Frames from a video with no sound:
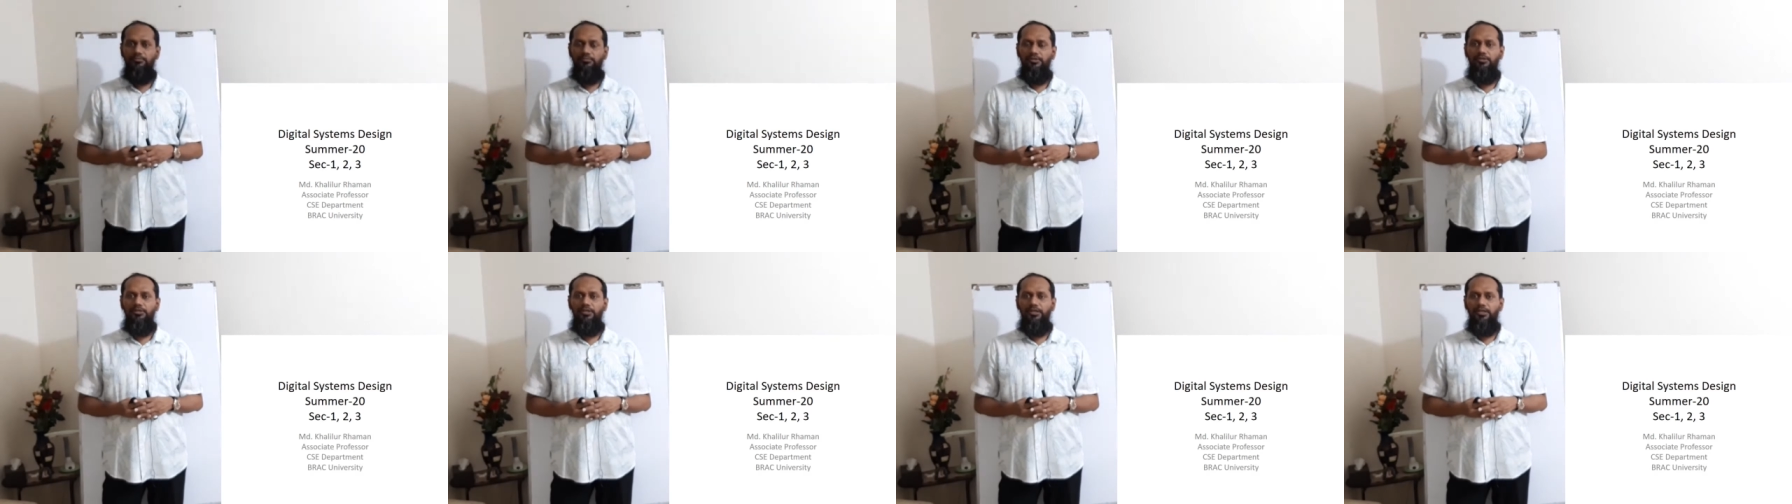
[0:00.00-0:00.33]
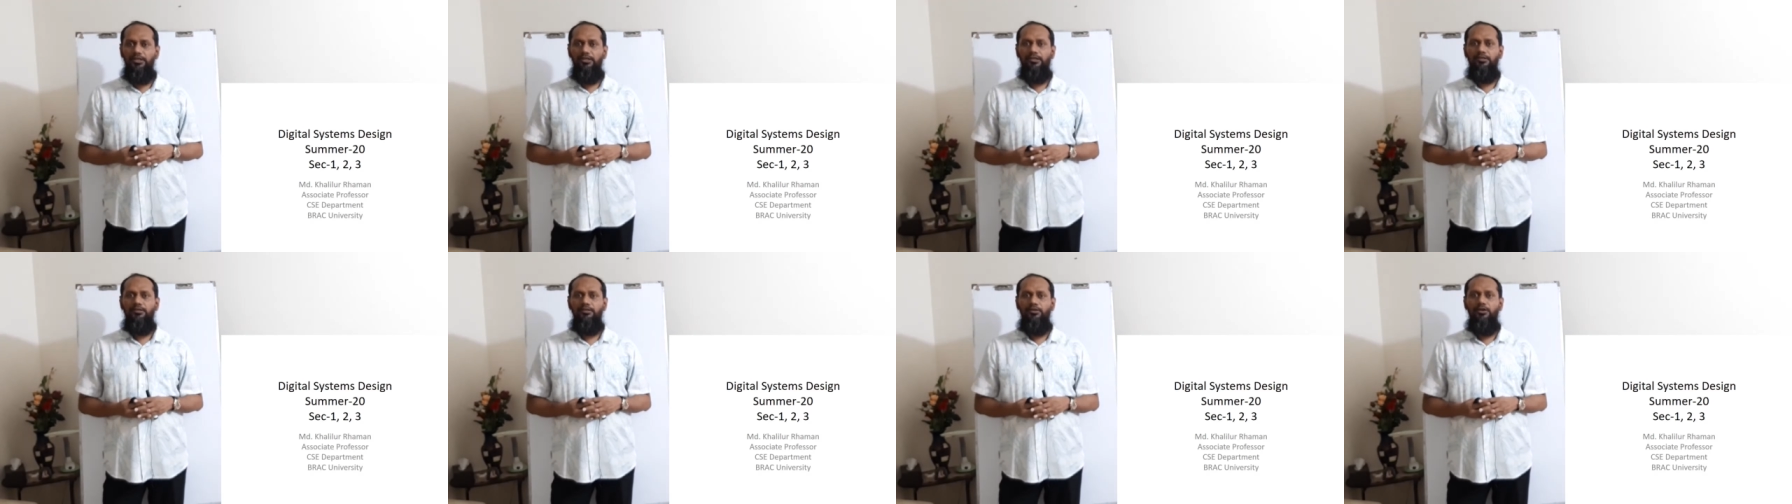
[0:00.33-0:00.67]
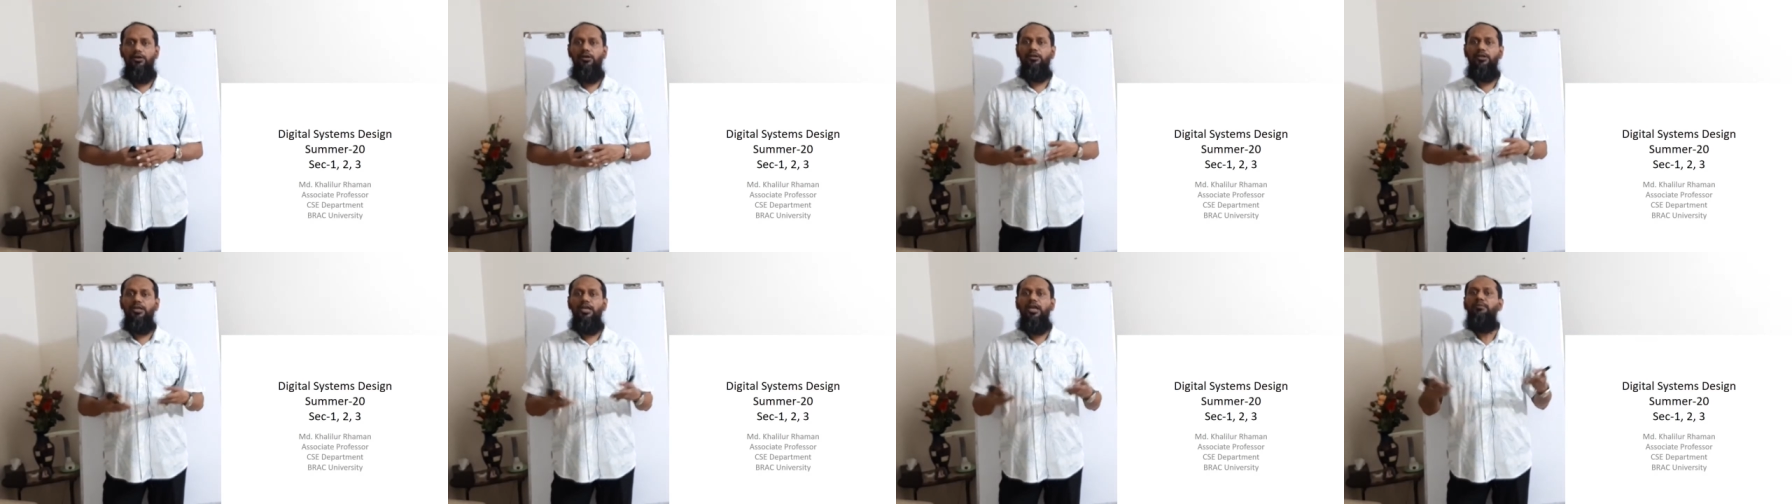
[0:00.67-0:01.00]
okay,
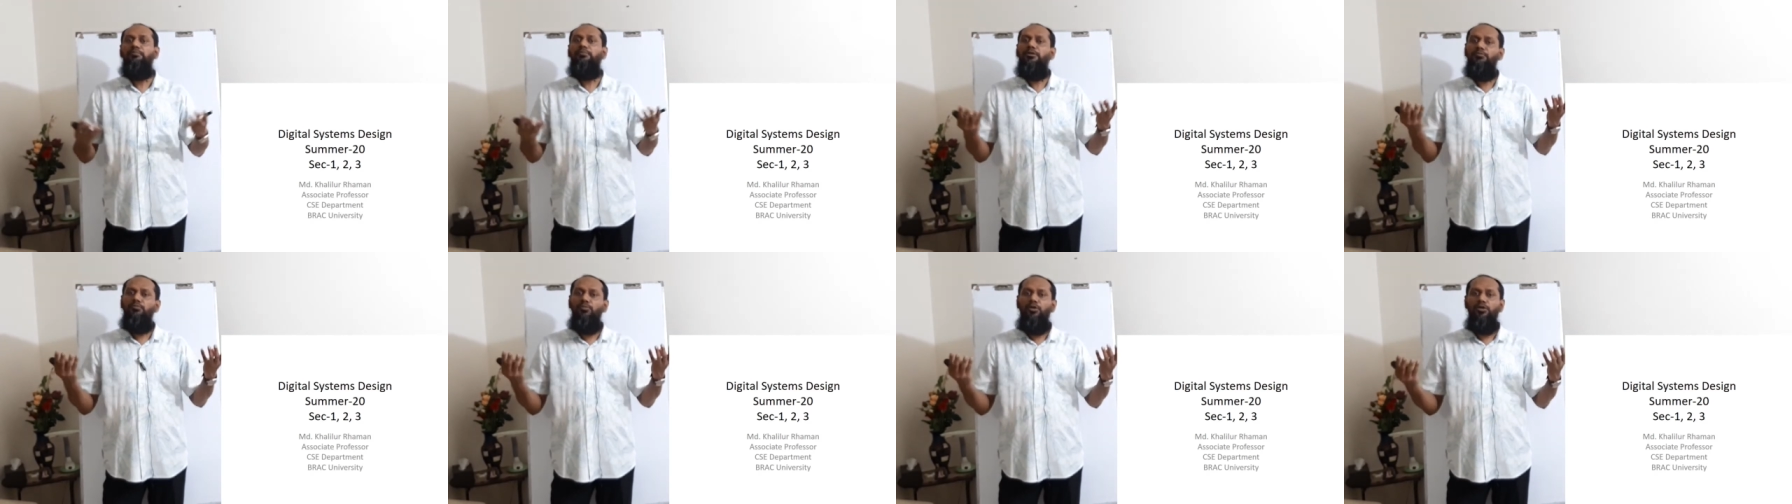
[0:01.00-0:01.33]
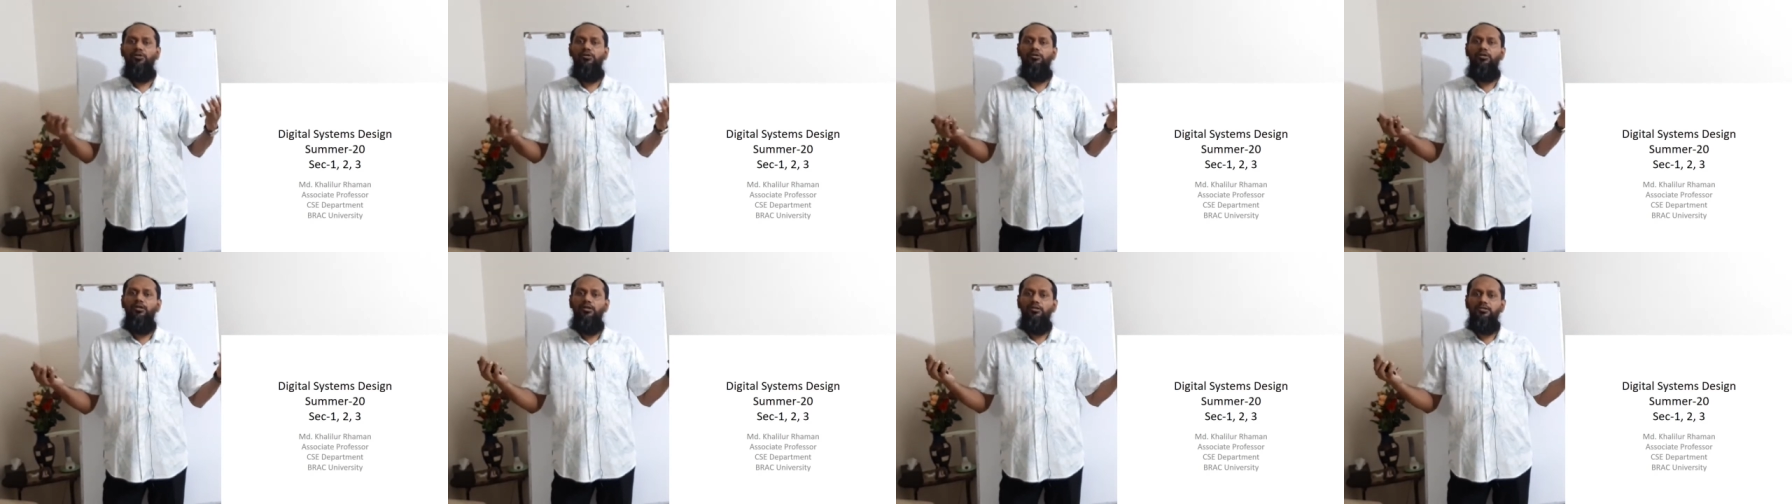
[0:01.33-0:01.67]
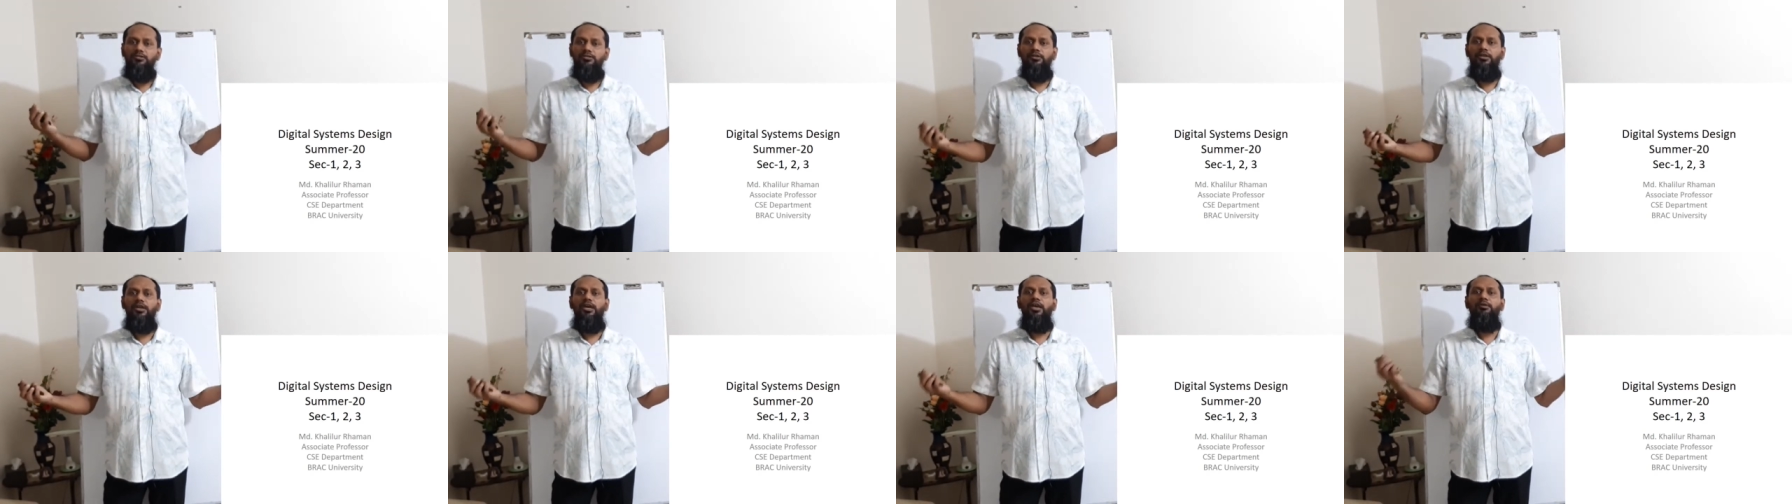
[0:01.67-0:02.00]
or gaming module
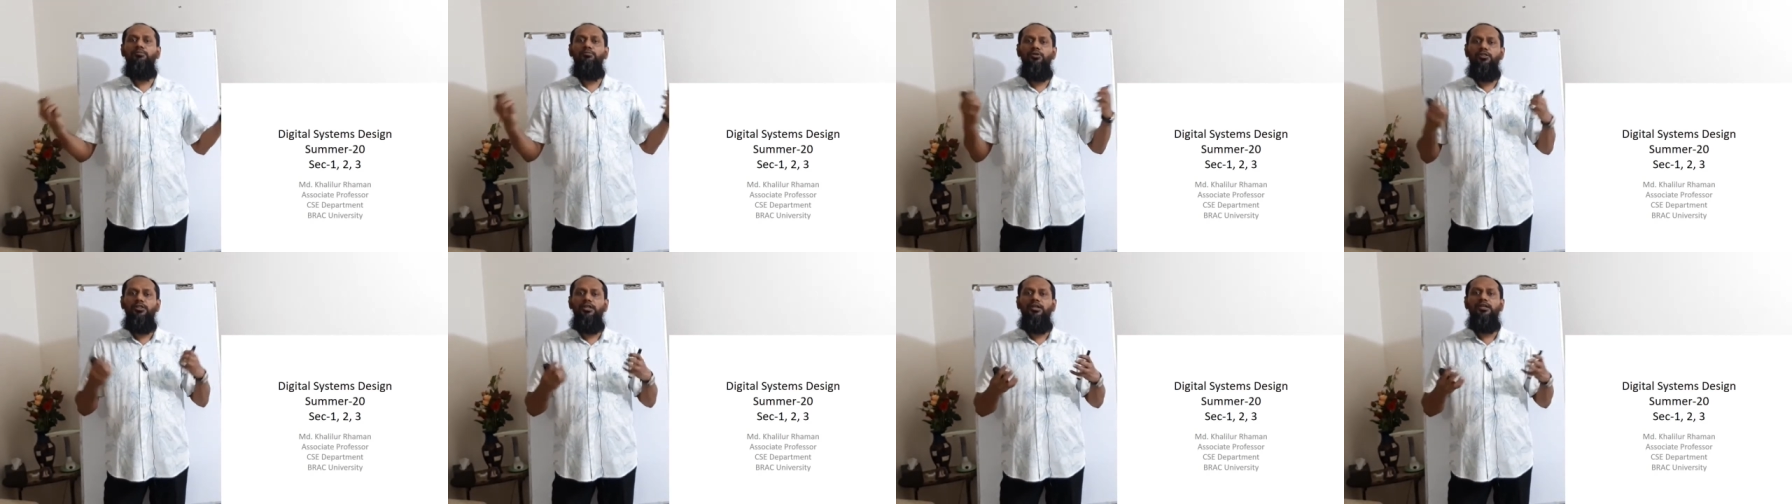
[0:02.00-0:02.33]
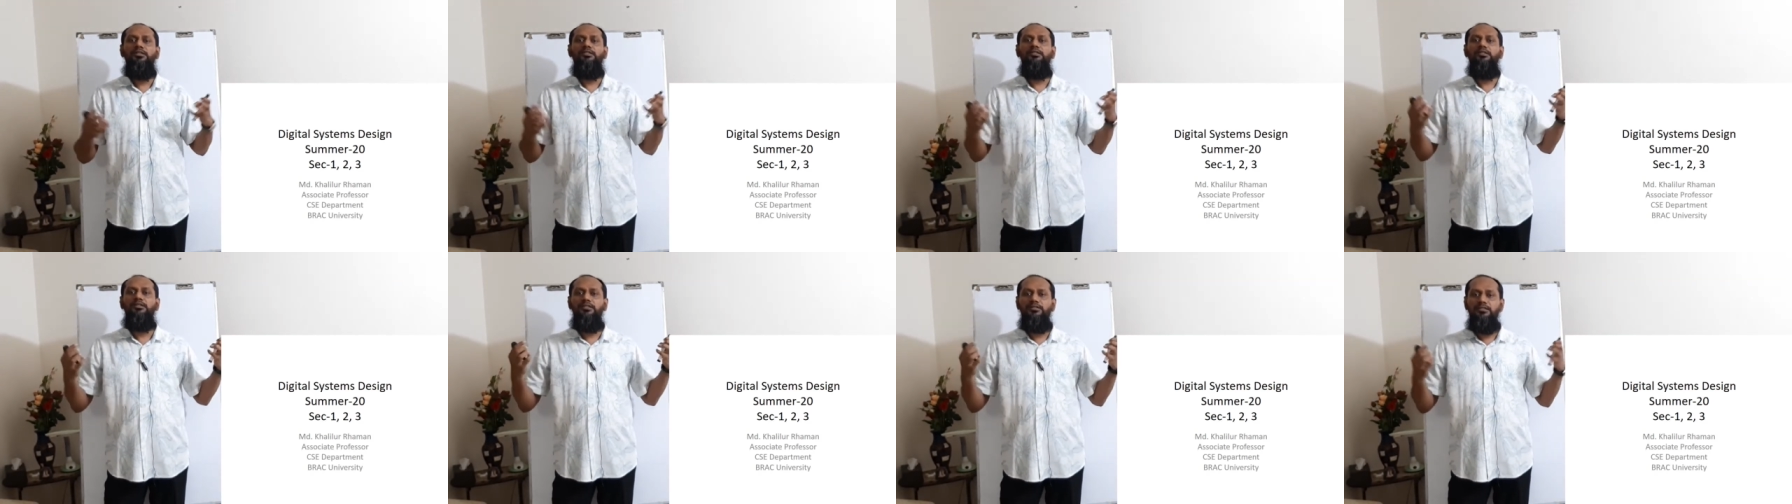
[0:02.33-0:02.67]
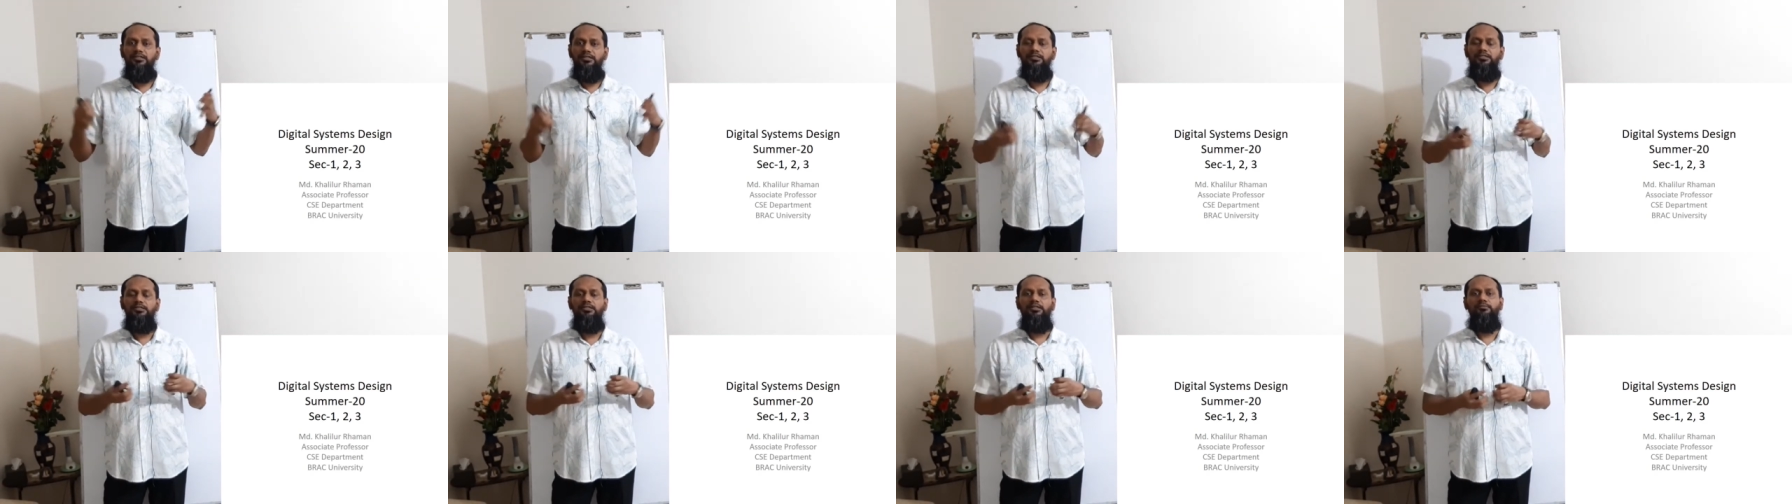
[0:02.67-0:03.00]
also came with the digital
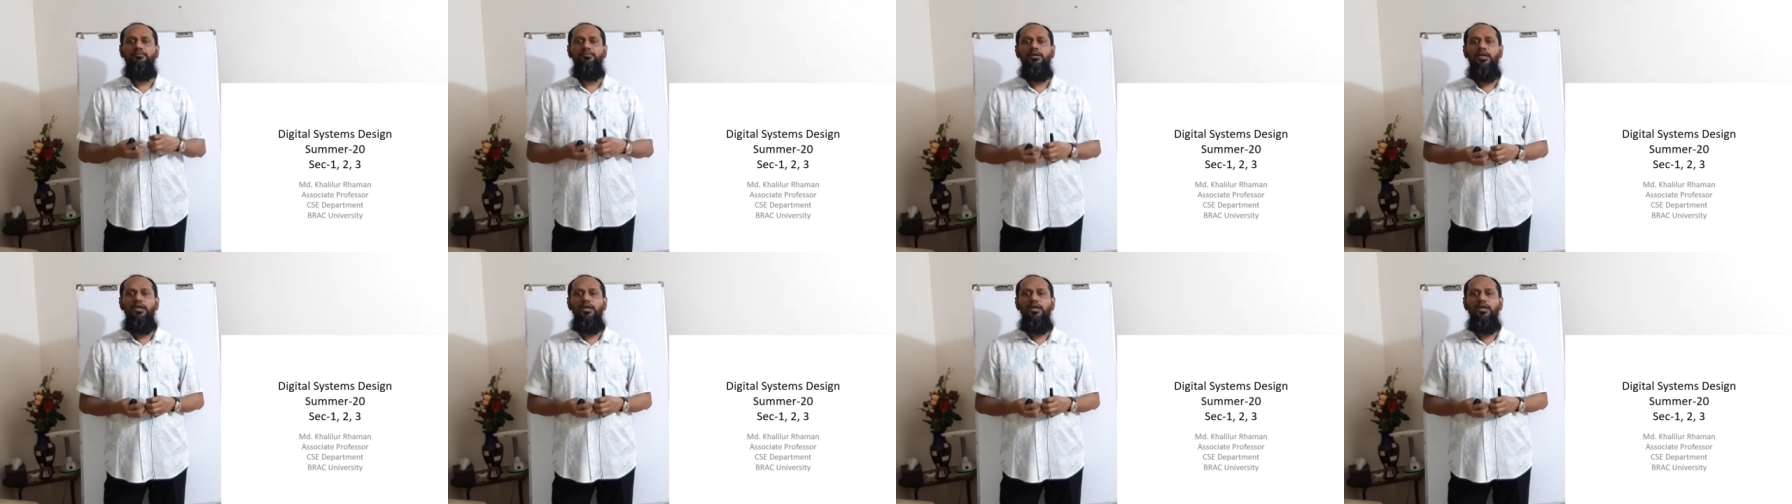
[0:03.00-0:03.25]
system.